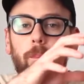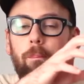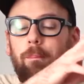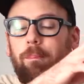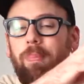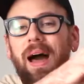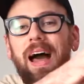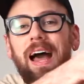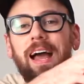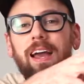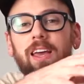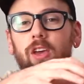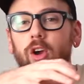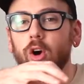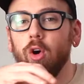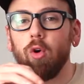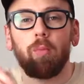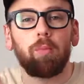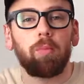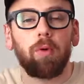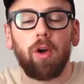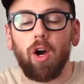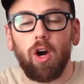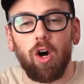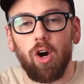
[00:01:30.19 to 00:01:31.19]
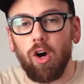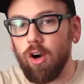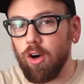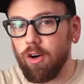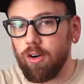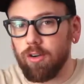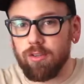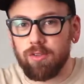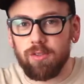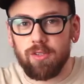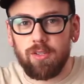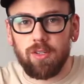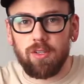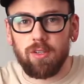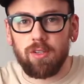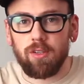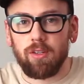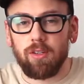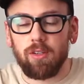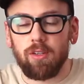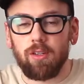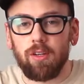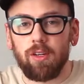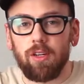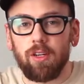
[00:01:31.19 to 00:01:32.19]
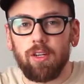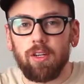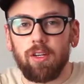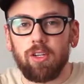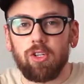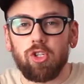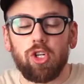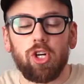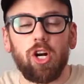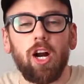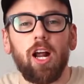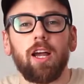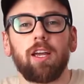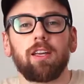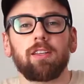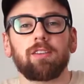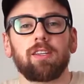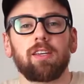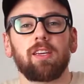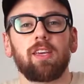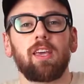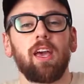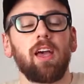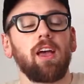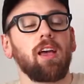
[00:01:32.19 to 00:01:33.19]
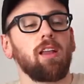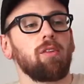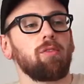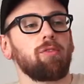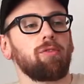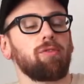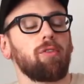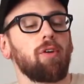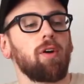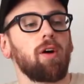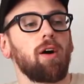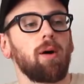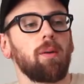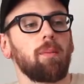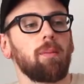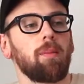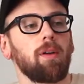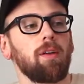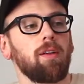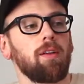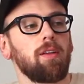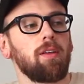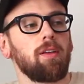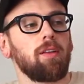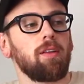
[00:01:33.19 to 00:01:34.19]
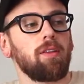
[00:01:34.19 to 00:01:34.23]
biome cards, trying to get from